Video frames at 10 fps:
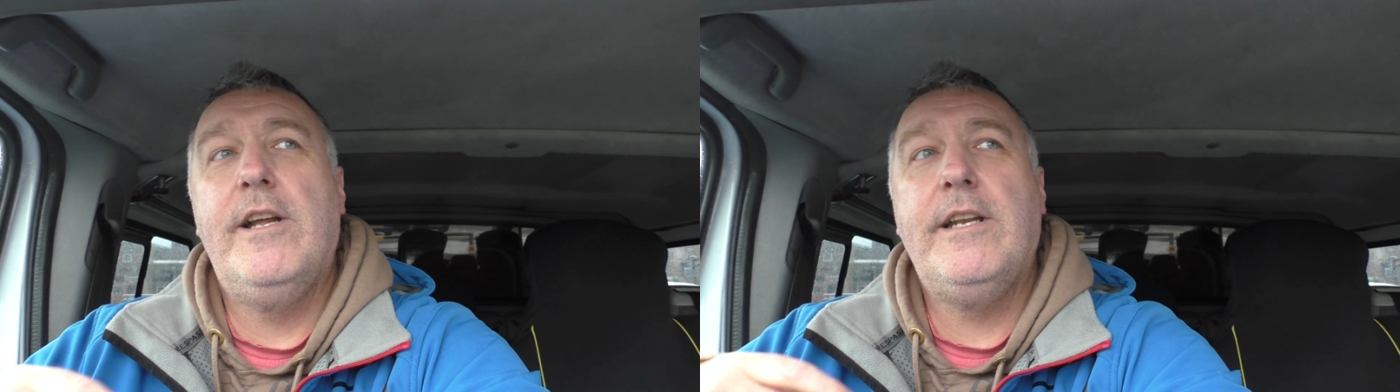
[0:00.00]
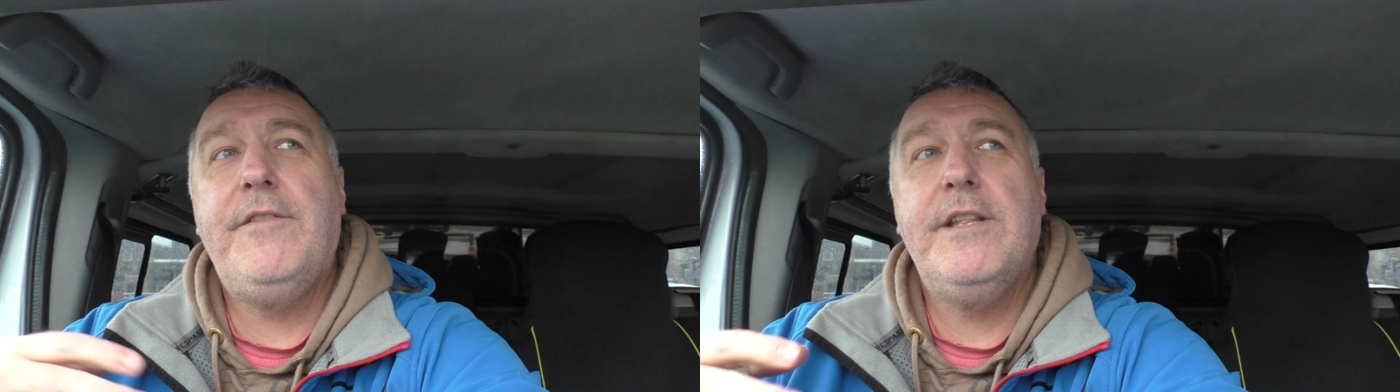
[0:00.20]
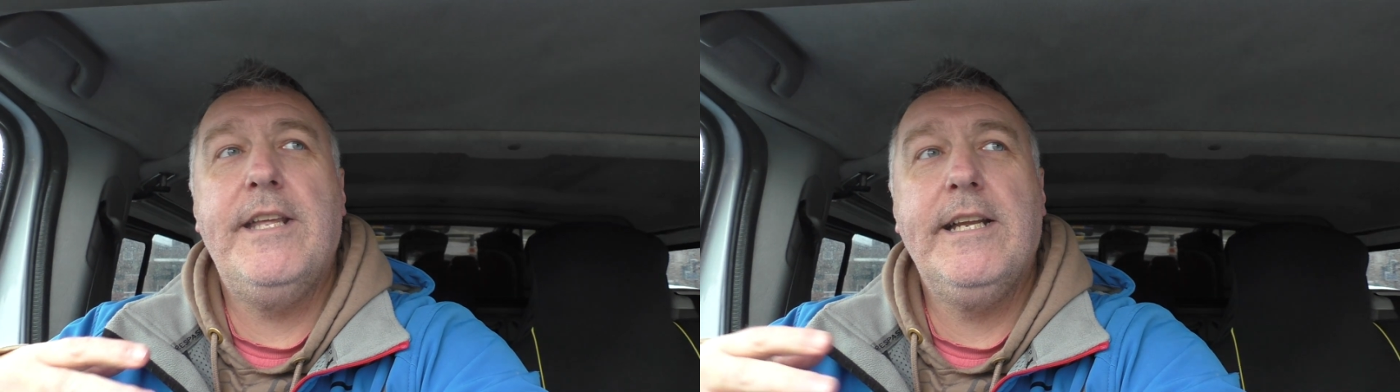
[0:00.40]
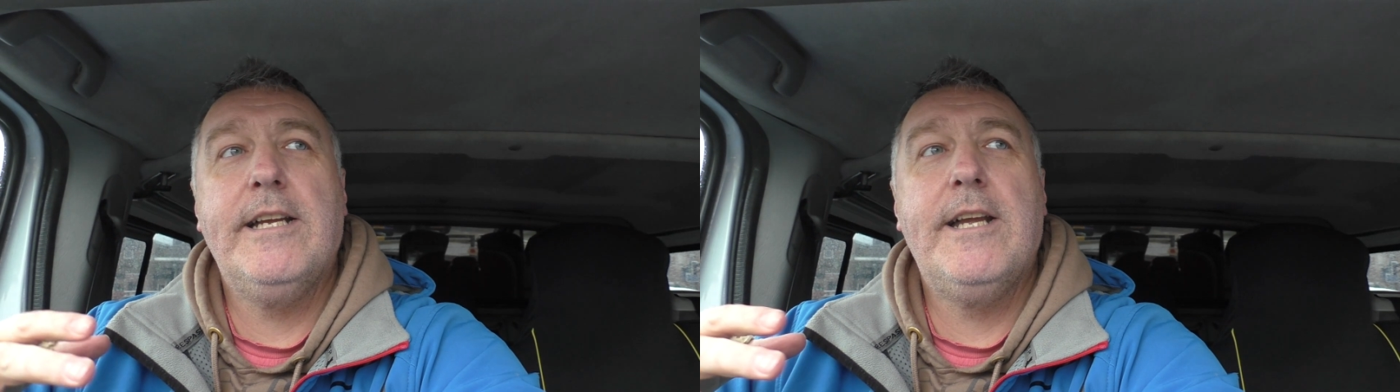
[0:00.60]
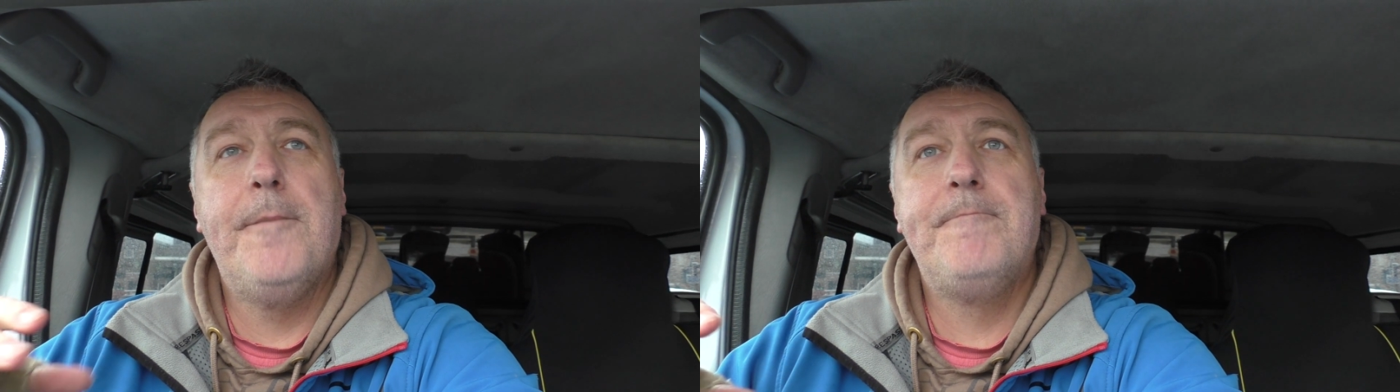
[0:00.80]
And if you
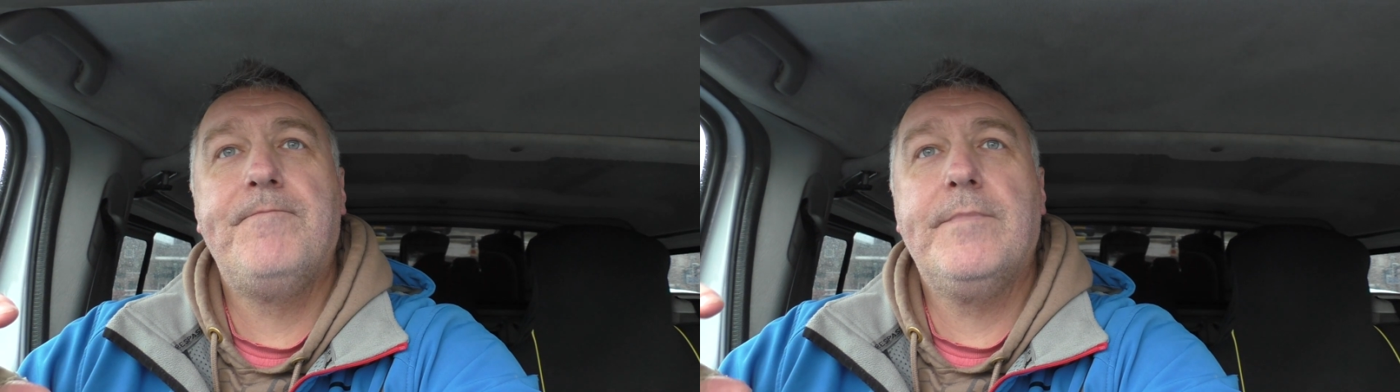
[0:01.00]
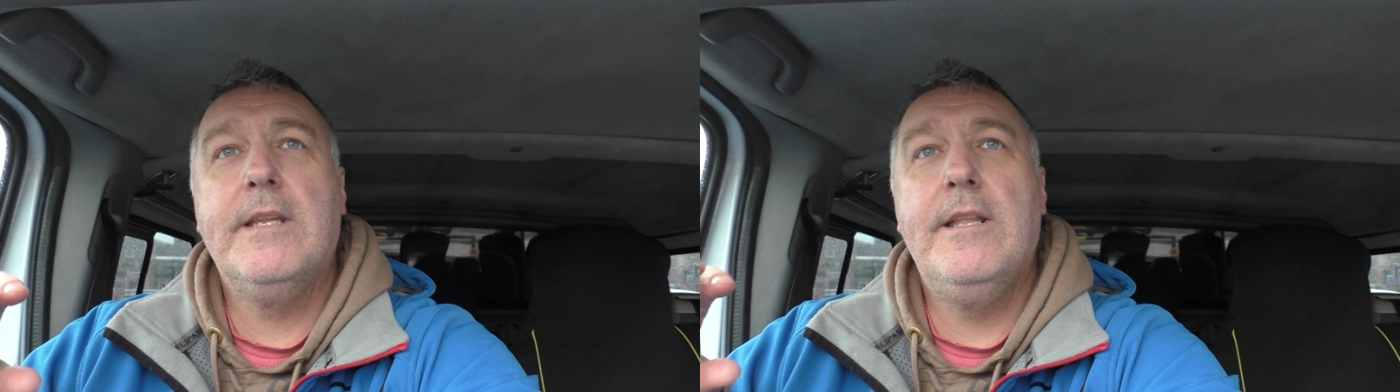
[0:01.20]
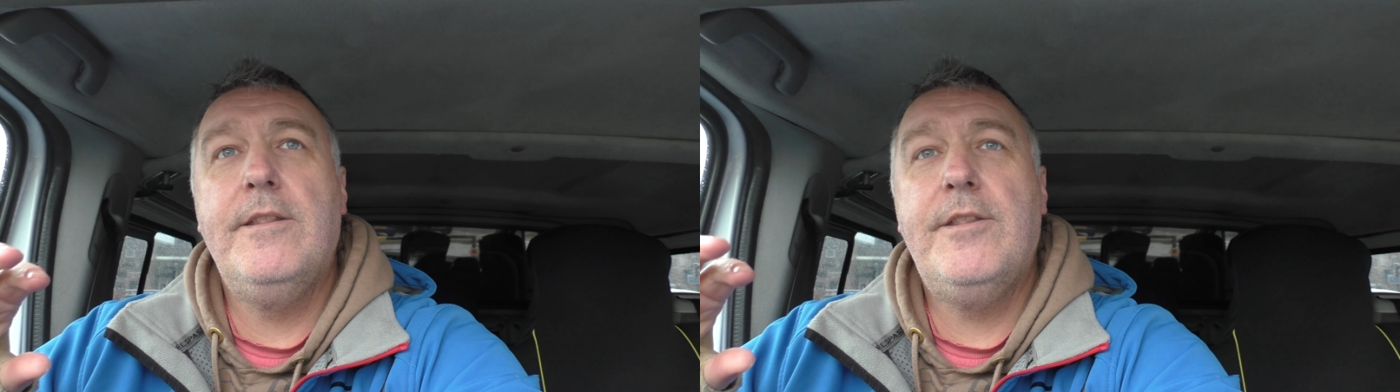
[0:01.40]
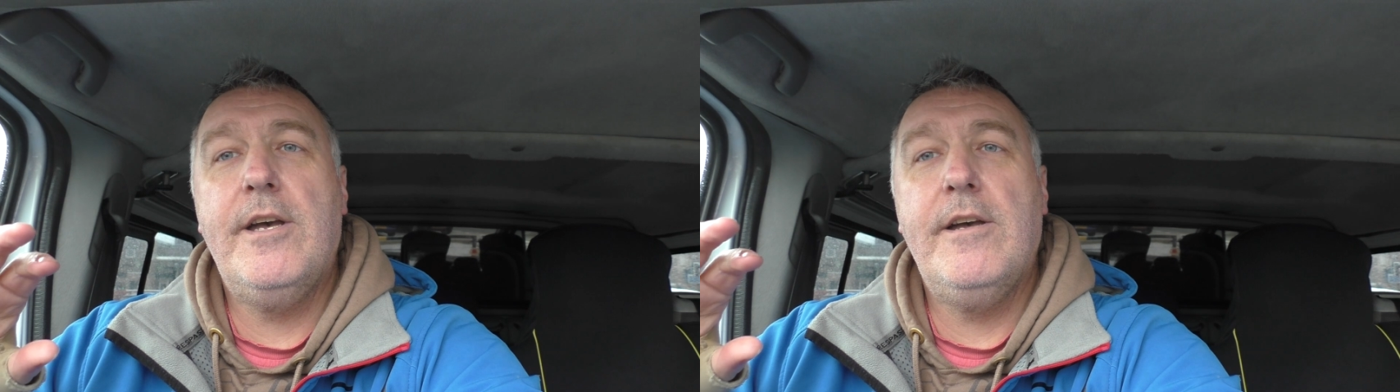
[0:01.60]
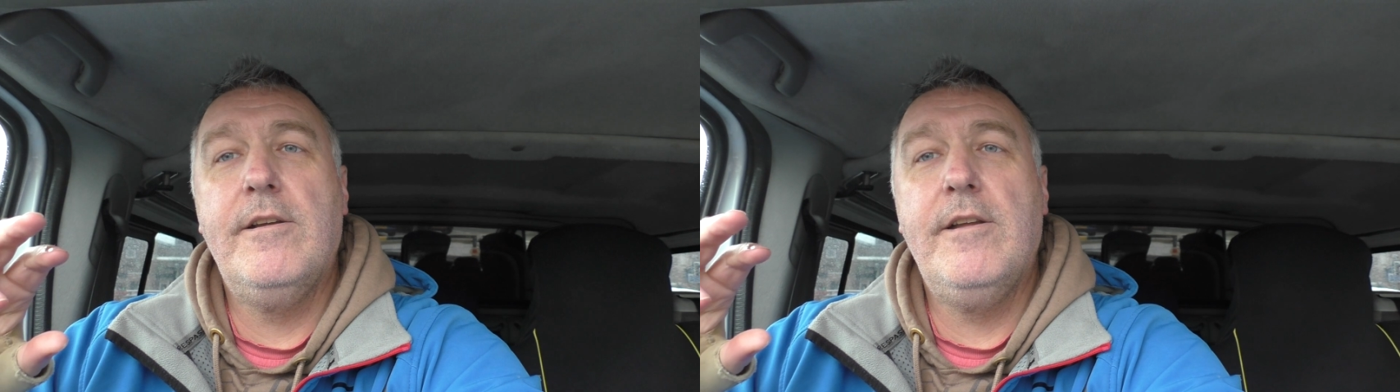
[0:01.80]
think
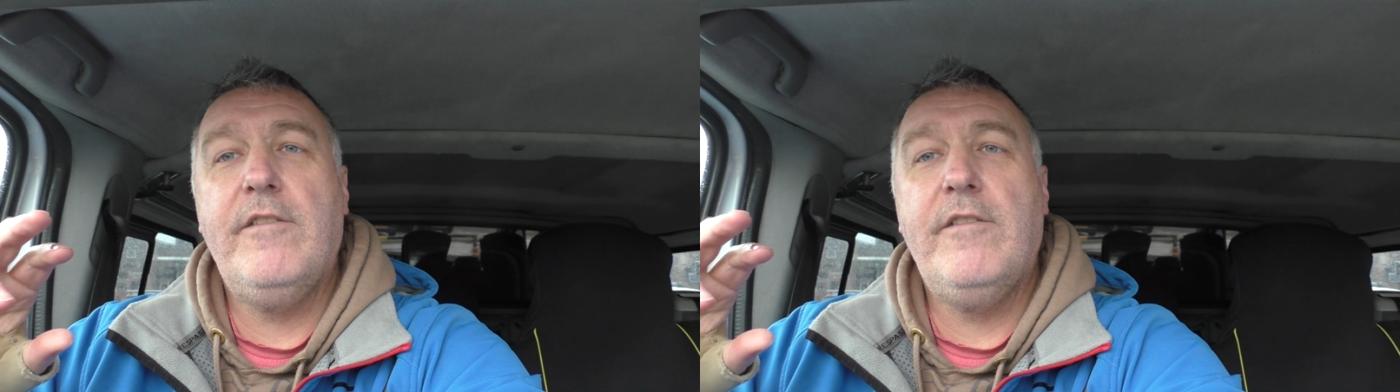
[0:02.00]
that